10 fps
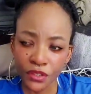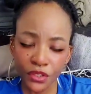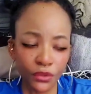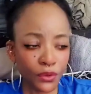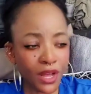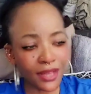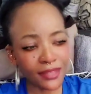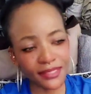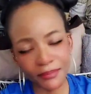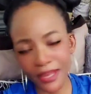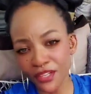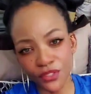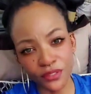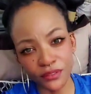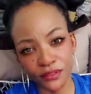You can't
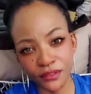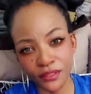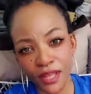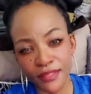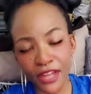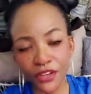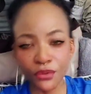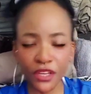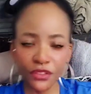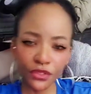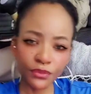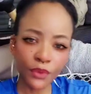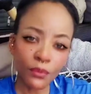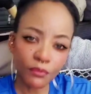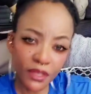imagine that you can
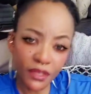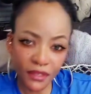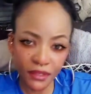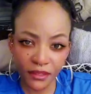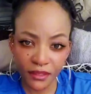throw me